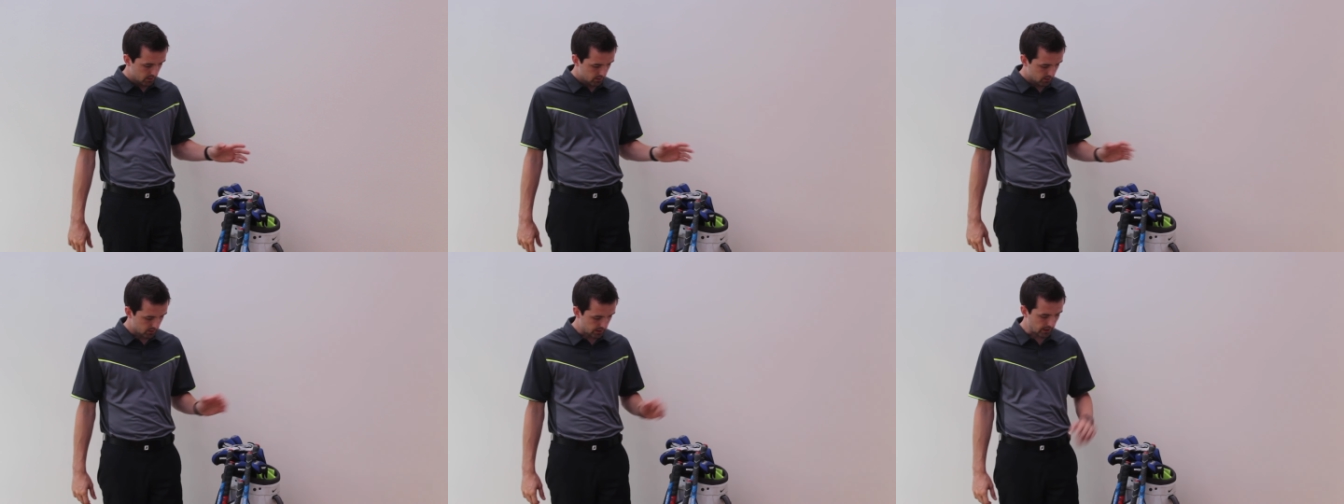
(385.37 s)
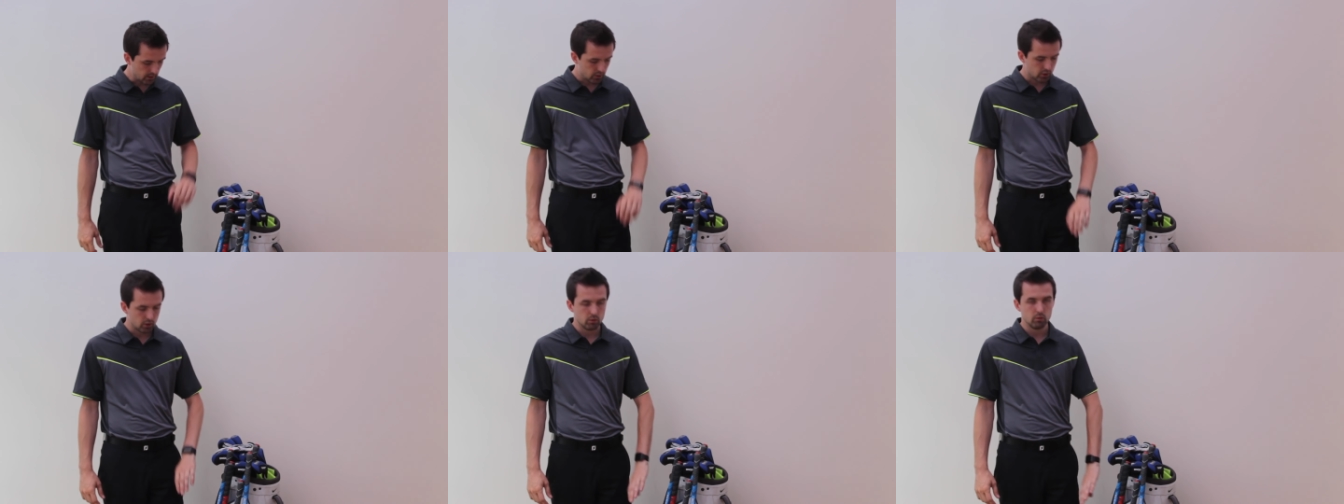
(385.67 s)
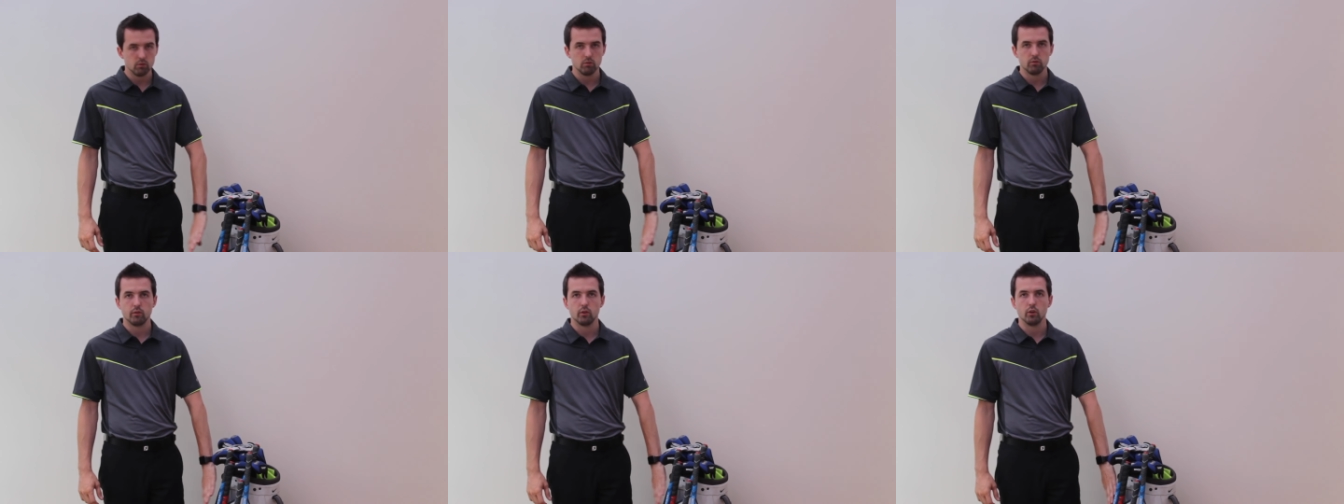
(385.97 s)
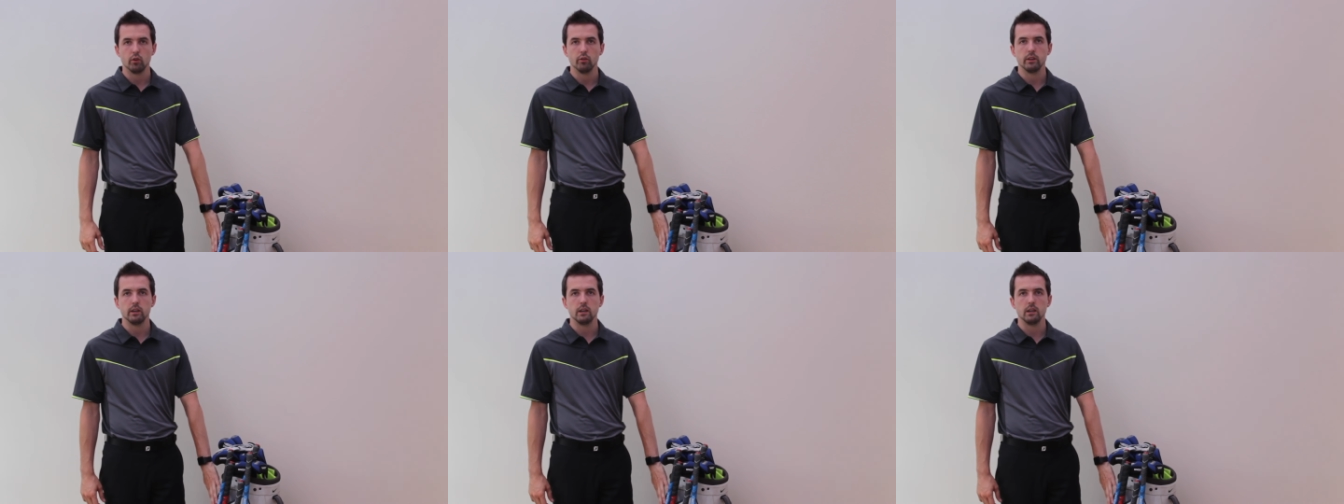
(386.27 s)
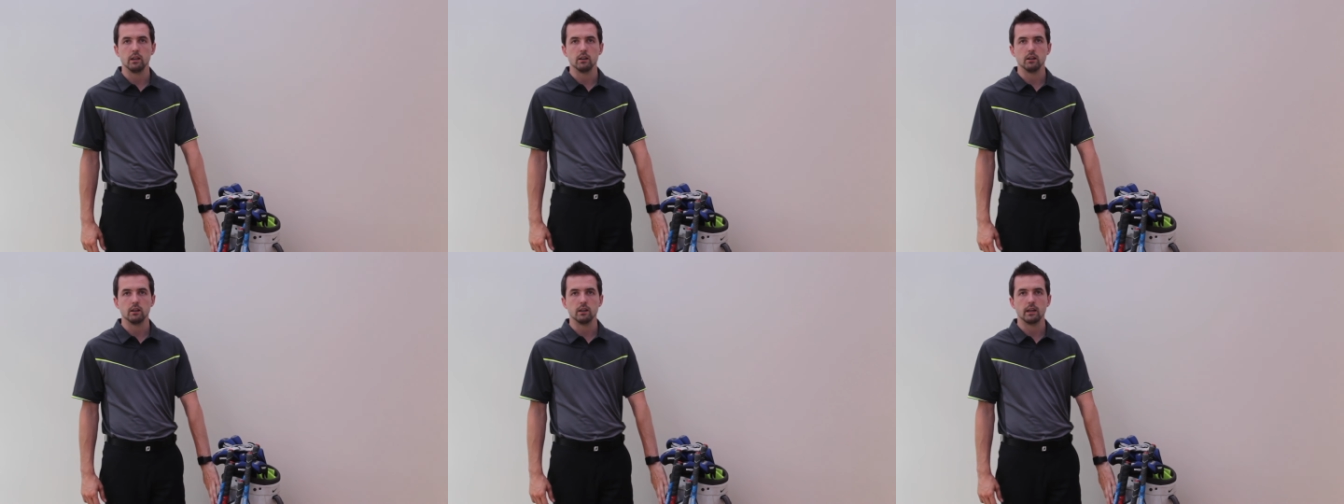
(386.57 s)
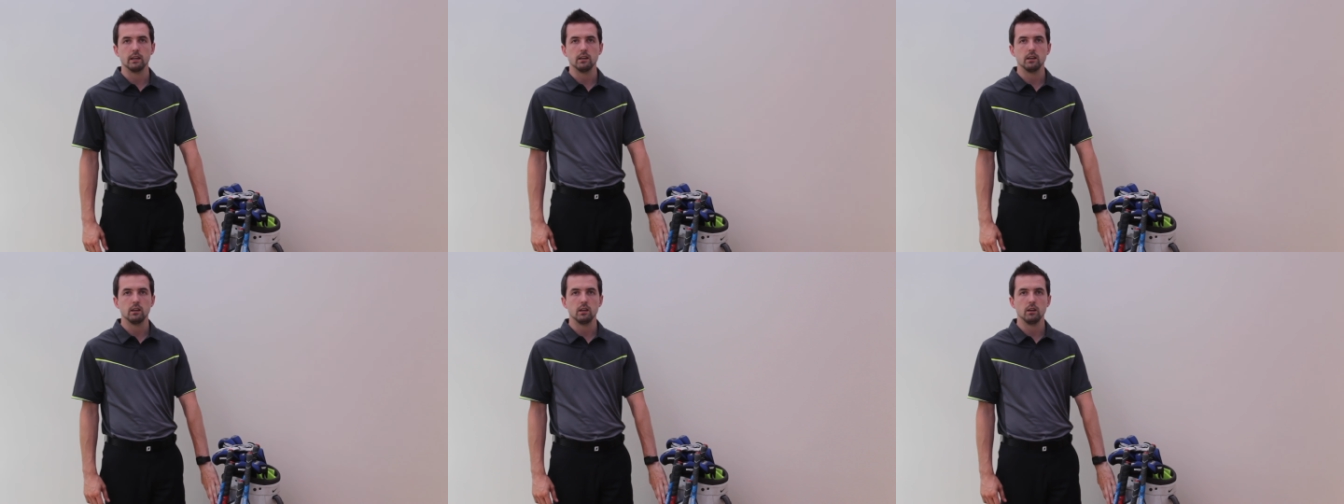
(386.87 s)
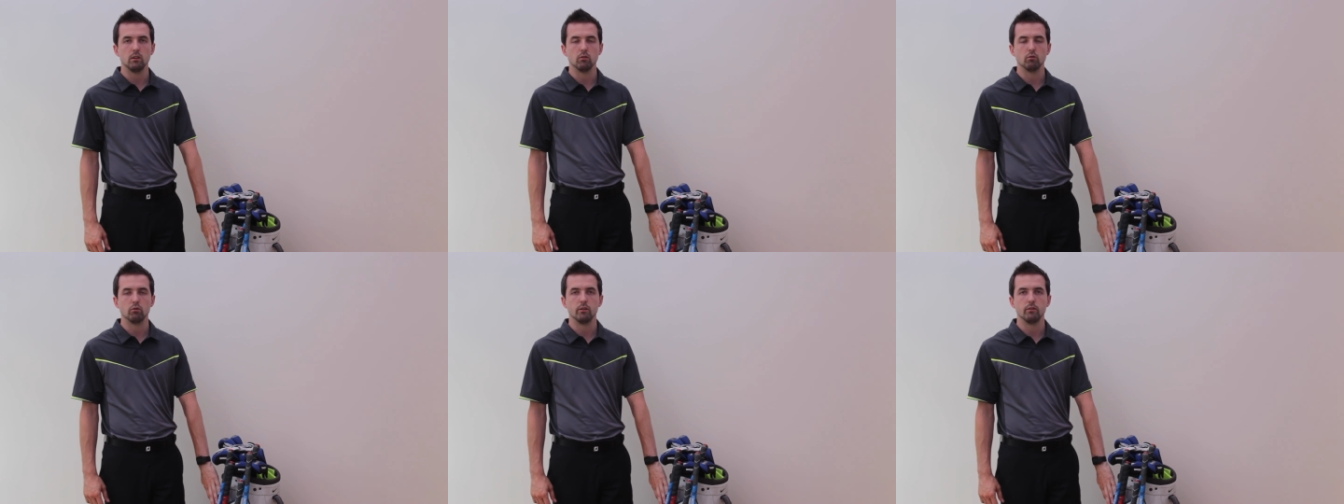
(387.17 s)
Stay tuned for the
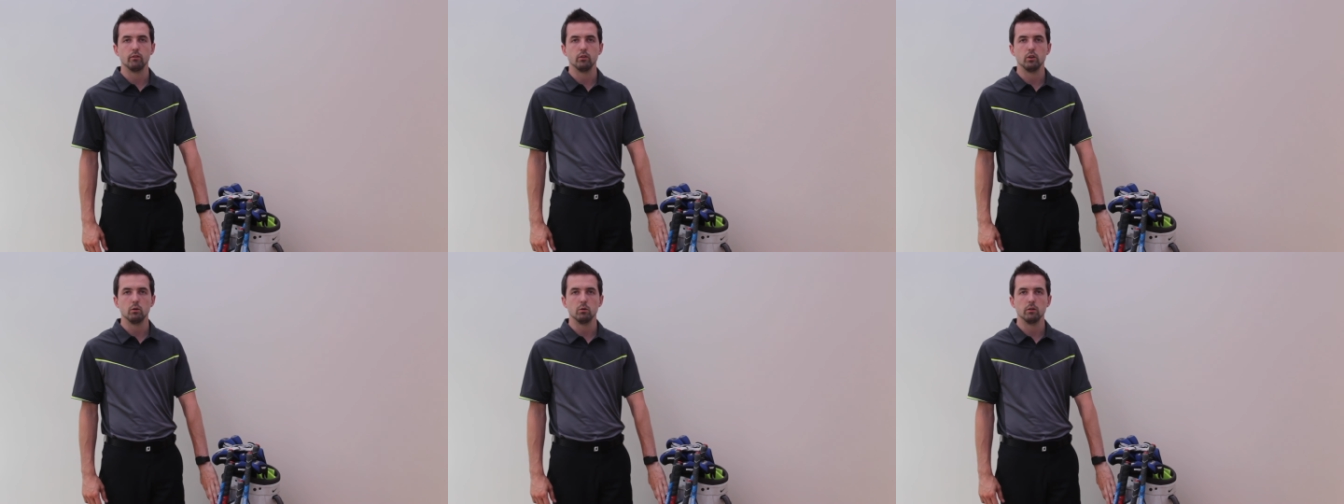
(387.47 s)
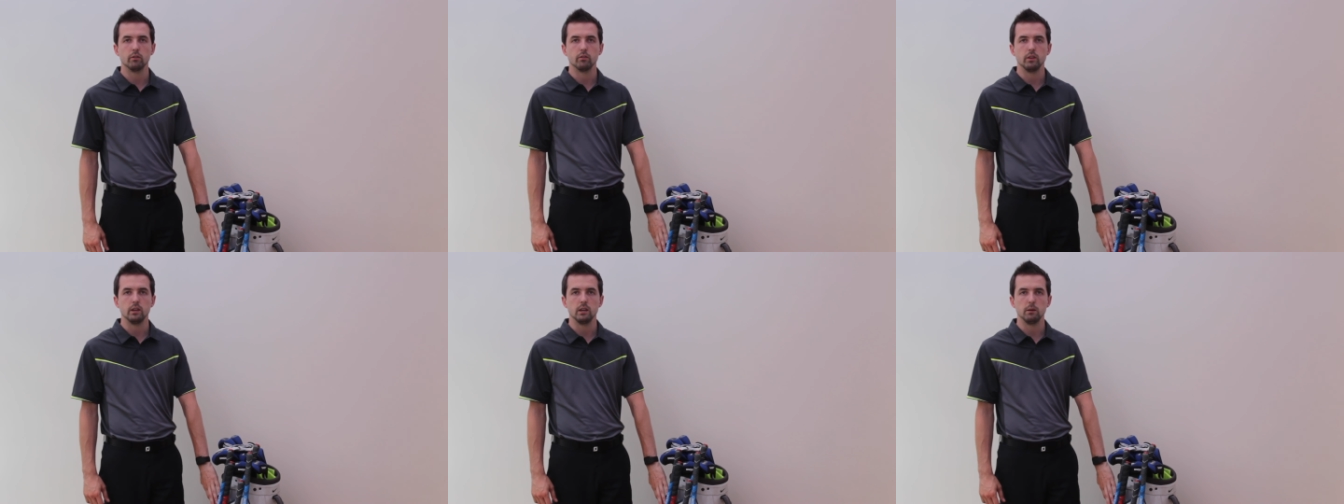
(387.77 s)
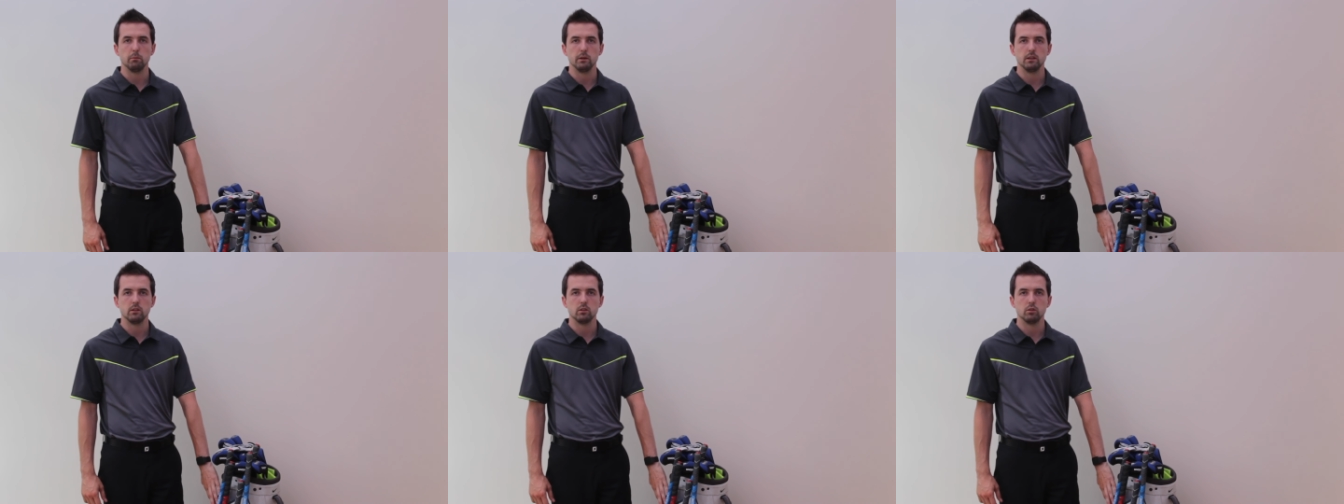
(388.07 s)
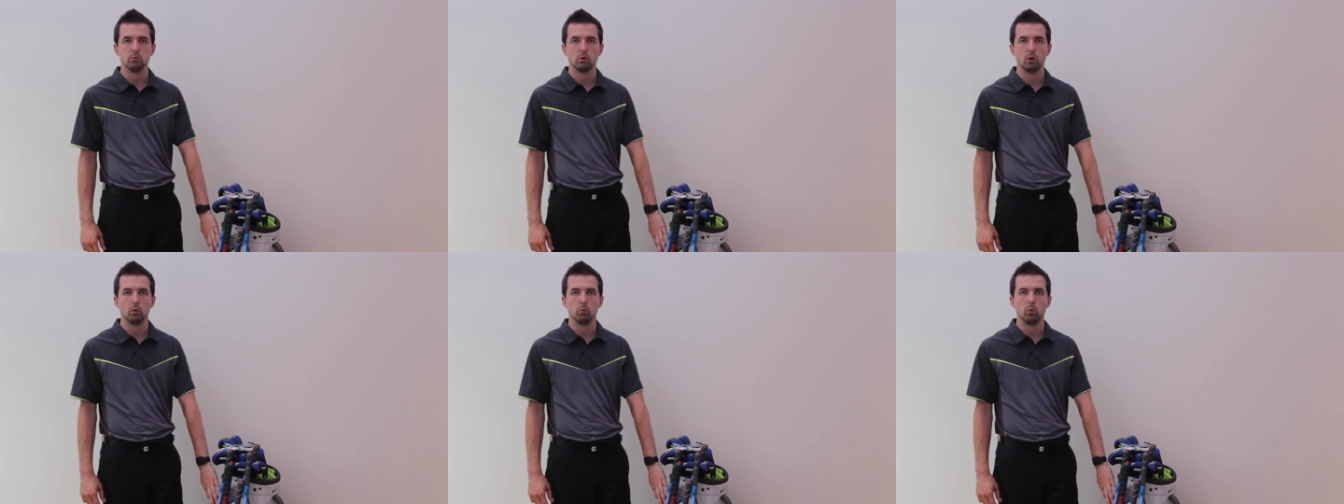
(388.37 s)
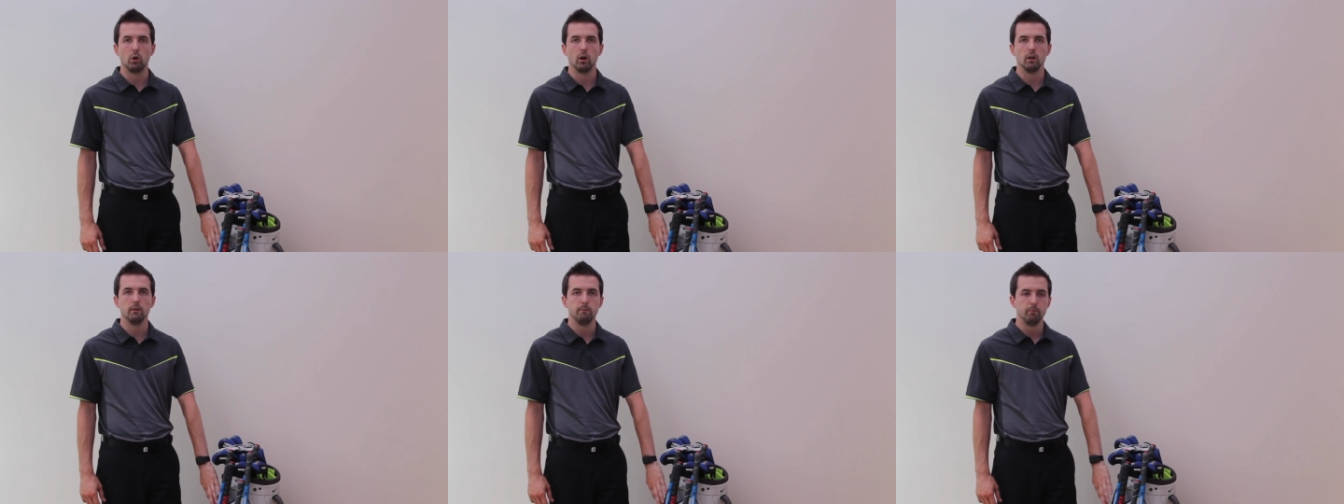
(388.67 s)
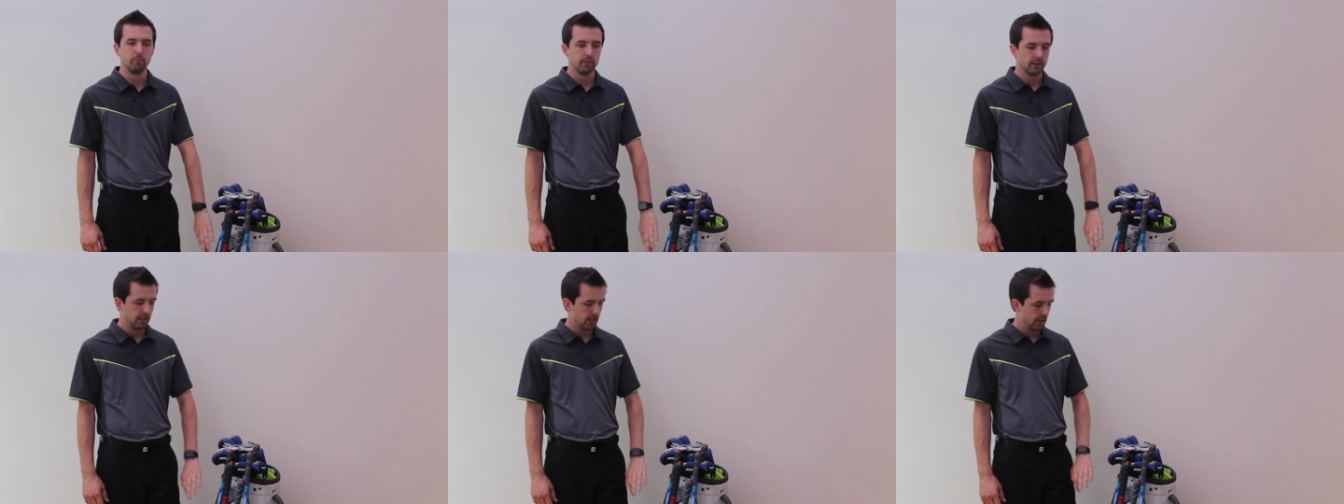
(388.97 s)
Nike review of the B two oh one.